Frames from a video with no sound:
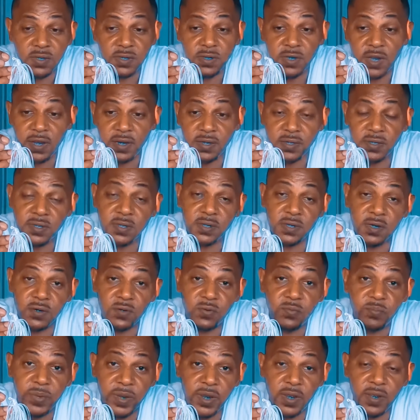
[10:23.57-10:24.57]
it's like a
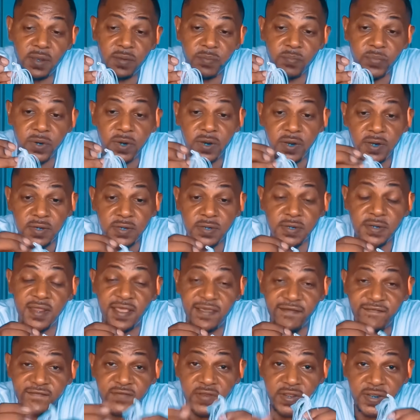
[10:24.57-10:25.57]
subtle bait, but
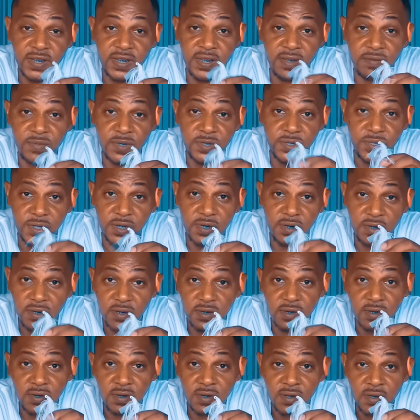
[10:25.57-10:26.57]
definitely keep the
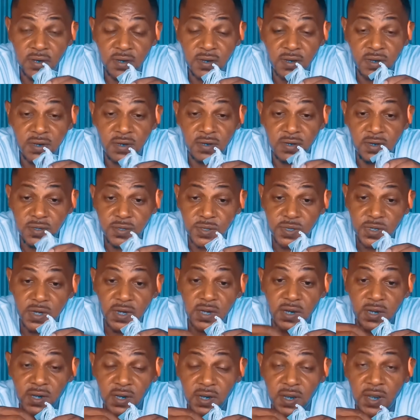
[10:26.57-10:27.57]
jig. The
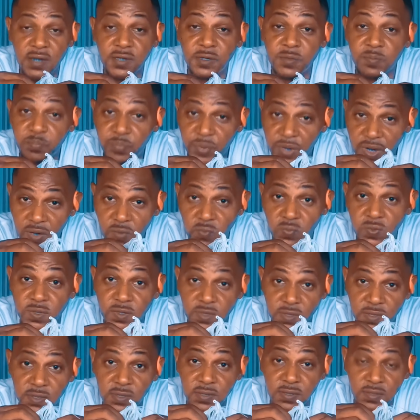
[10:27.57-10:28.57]
jig catch big
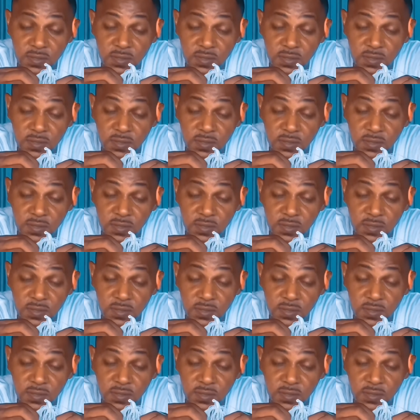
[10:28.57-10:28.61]
ones.